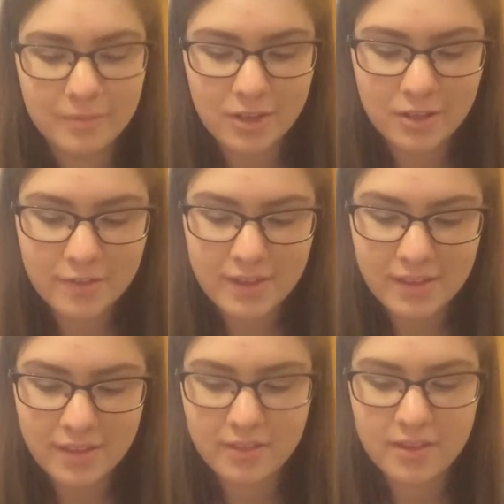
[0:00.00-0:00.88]

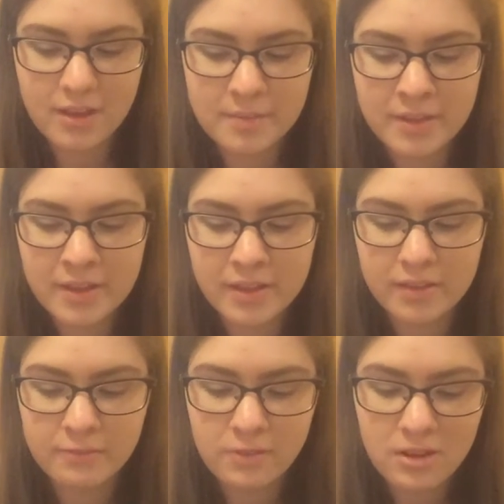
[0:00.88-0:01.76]
nervous system
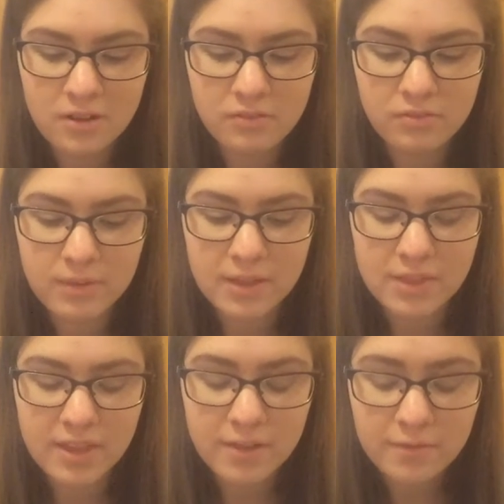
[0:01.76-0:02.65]
is involved with
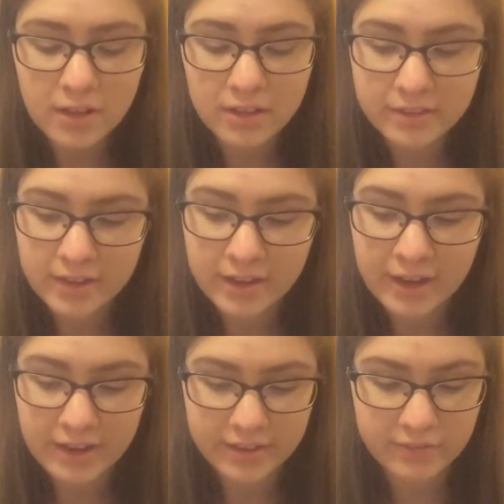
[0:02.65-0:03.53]

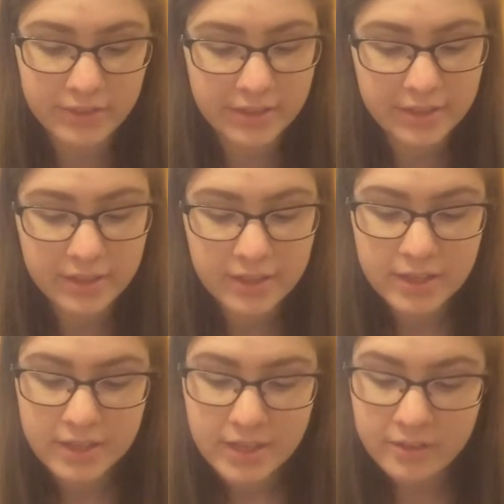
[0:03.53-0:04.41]
involuntary activity.
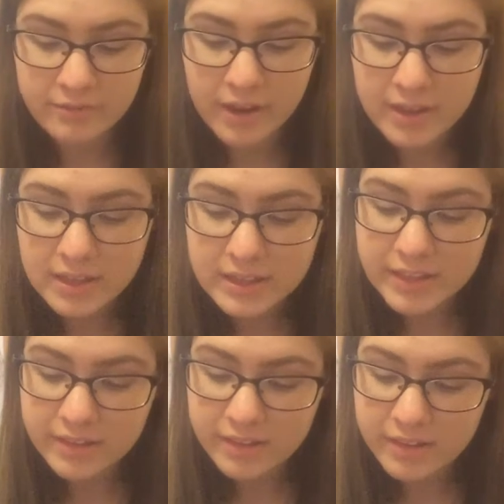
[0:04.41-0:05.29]
It
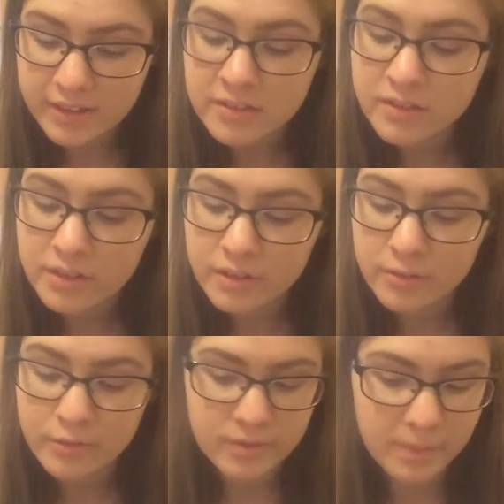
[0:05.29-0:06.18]
regulates
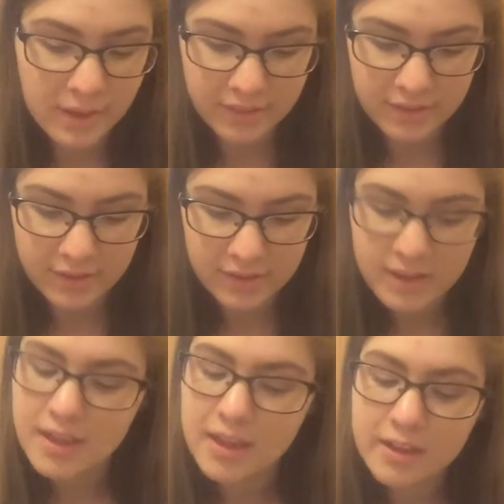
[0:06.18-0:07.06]
internal responses.
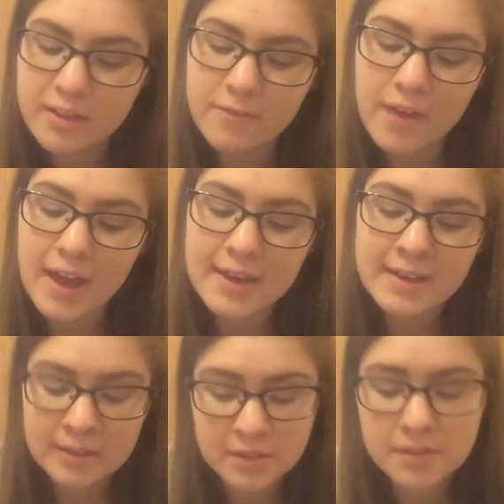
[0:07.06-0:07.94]
It is
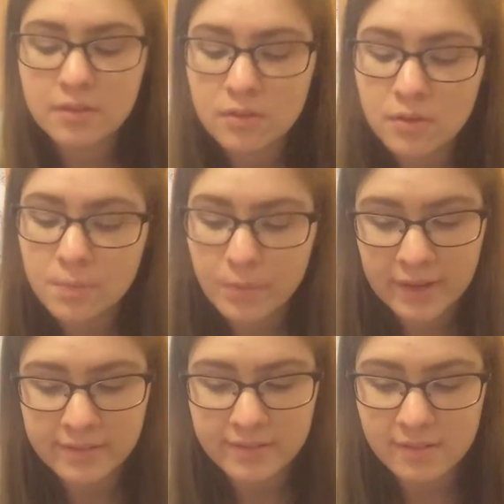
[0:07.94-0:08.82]
divided into two
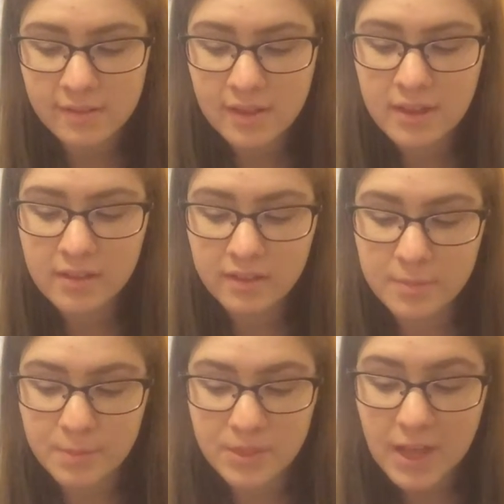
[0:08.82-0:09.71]
branches, the
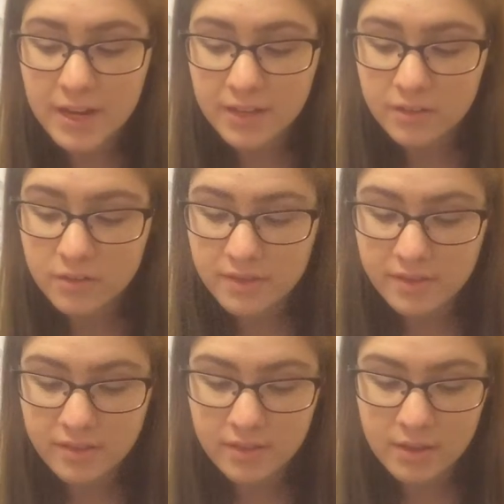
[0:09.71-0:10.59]
sympathetic nervous
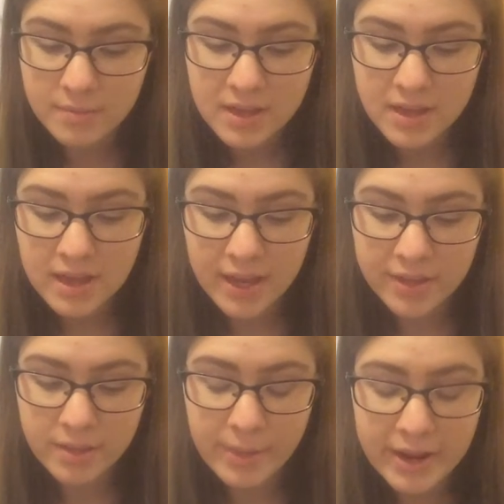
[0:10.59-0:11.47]
system
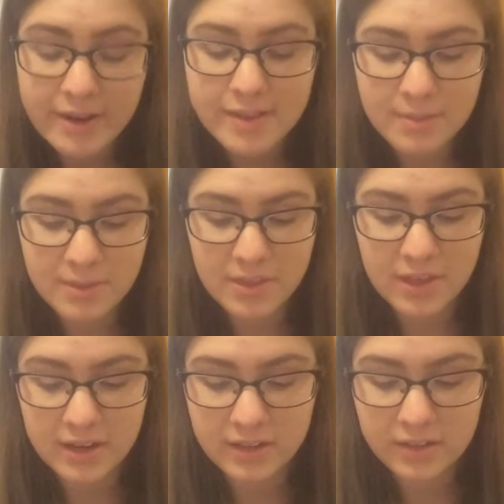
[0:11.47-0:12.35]
and the
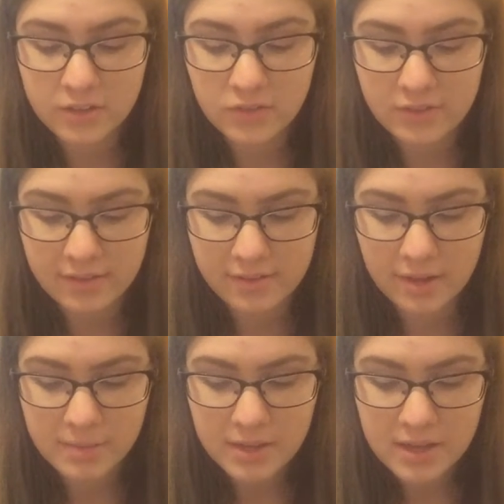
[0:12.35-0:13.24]
parasympathetic nervous
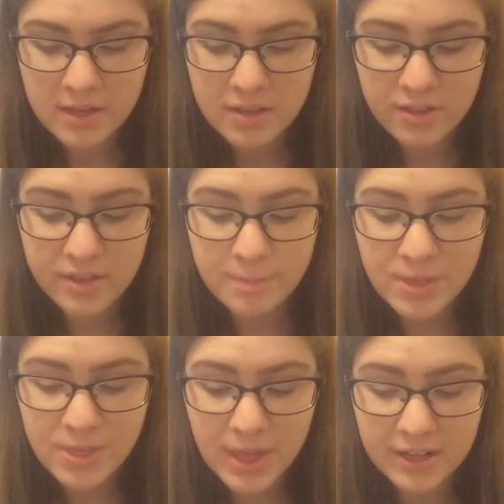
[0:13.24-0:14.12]
system. The
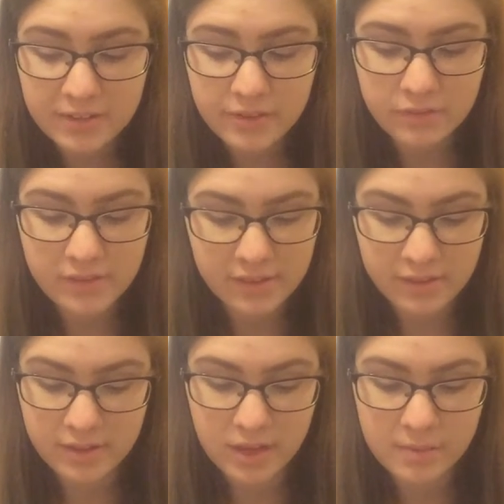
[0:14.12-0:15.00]
sympathetic nervous
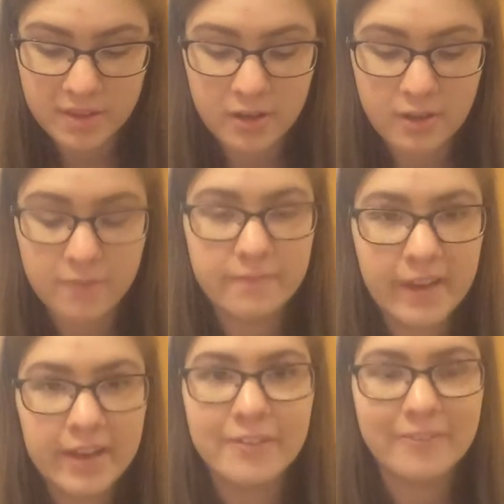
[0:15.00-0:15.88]
system is your
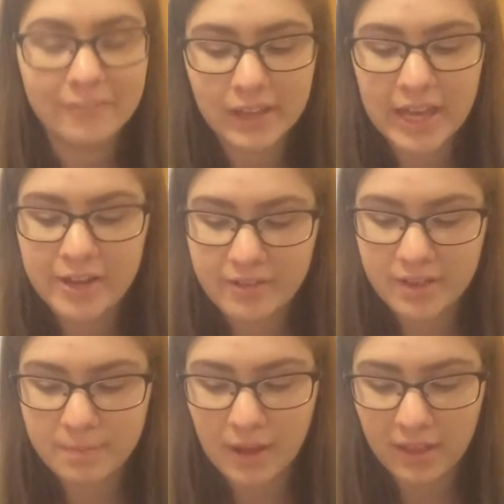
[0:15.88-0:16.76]
fight or flight
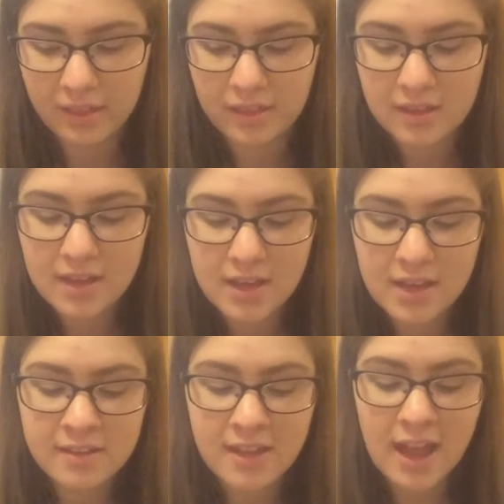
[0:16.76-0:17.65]
response.
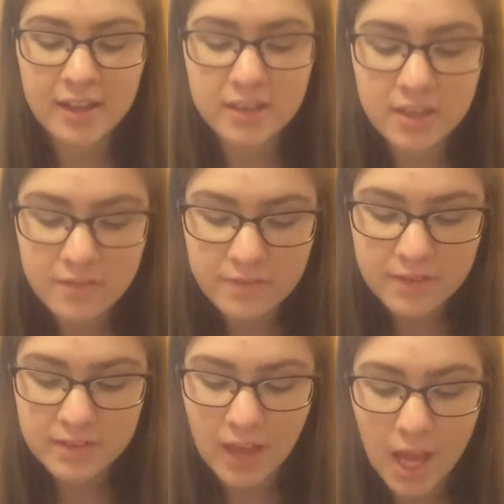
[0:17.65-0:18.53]
It is active
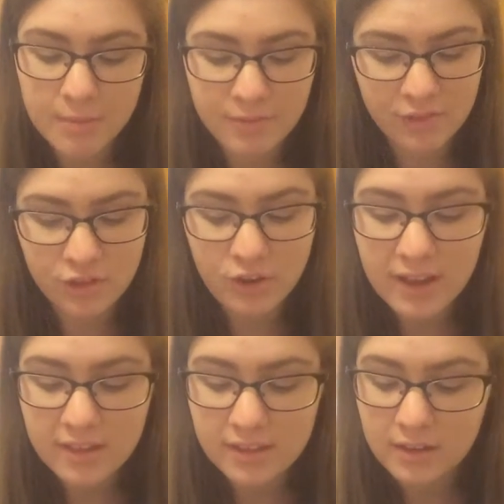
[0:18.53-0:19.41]
in times of
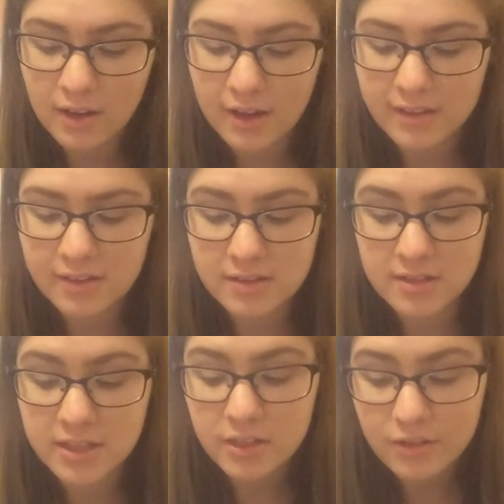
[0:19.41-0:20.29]
stress and causes
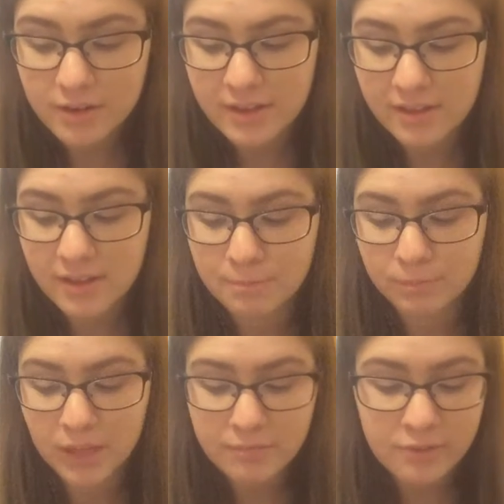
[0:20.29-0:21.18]
an increase in
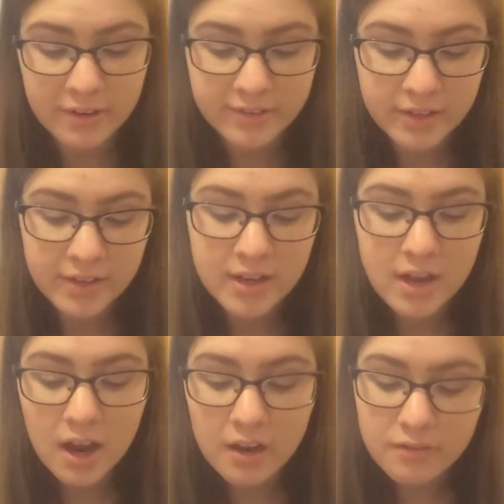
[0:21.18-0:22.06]
blood pressure,
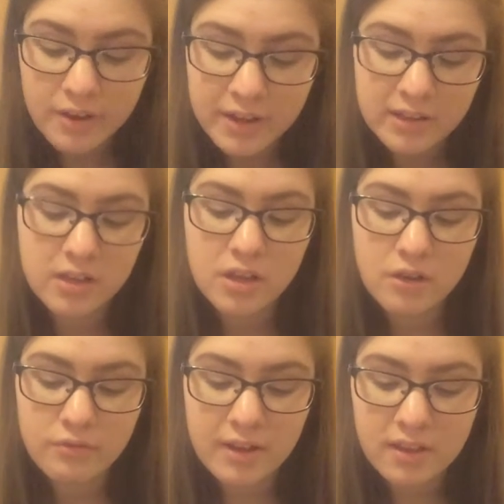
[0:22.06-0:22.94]
heart rate,
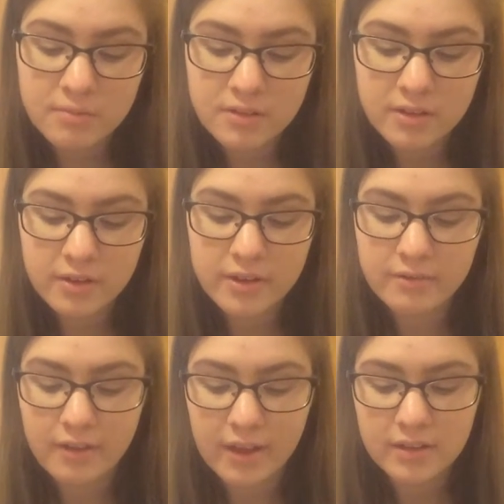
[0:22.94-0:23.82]

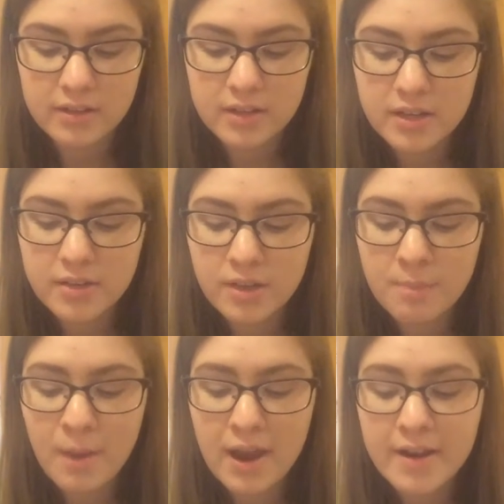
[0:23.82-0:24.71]
respiratory rate.
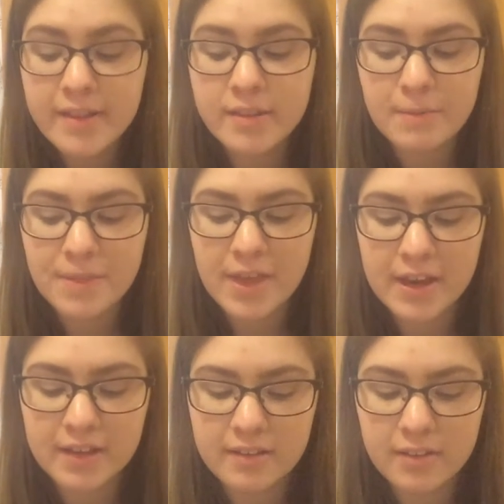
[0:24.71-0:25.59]
The
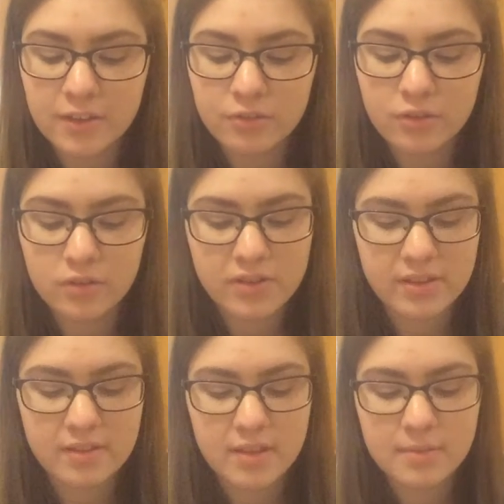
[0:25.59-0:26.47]
parasympathetic central nervous
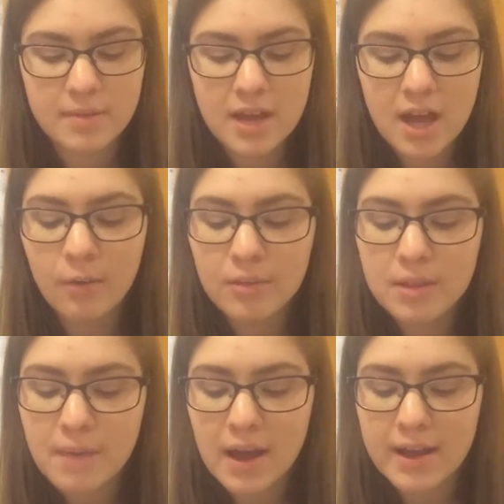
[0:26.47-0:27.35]
system helps
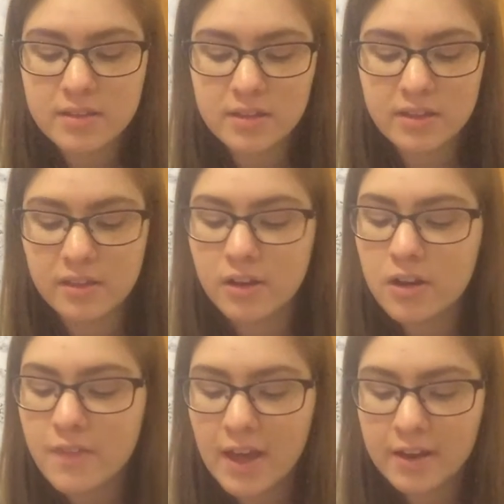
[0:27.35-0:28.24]
the body to
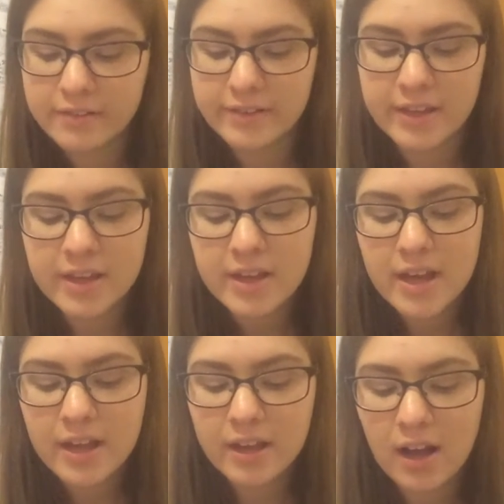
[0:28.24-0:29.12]
conserve energy
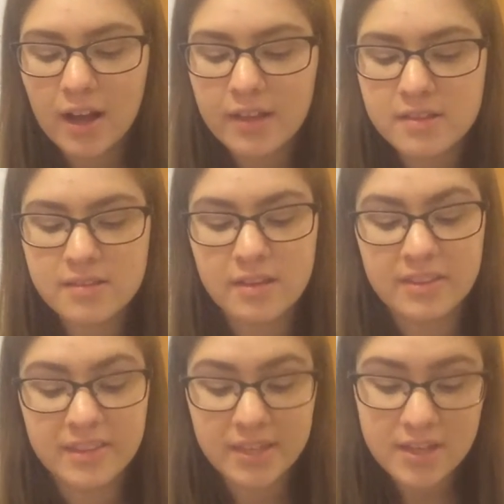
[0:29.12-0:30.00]
and causes
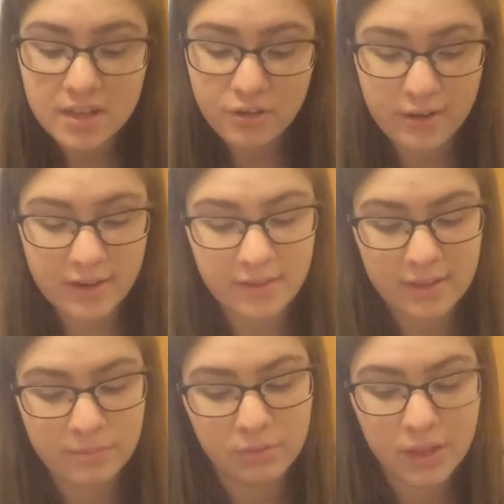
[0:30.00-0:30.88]
a
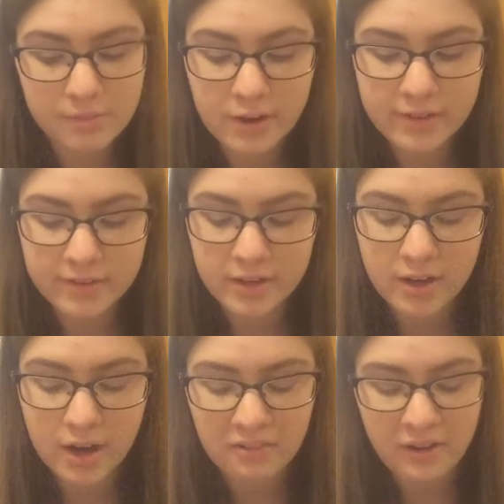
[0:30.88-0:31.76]
decrease in blood pressure,
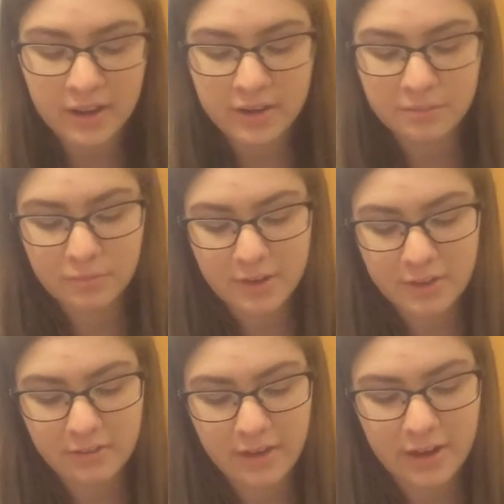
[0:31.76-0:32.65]
heart rate, and
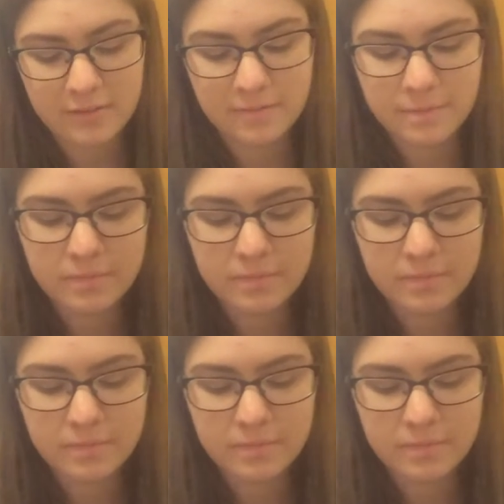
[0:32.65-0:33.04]
breathing rate.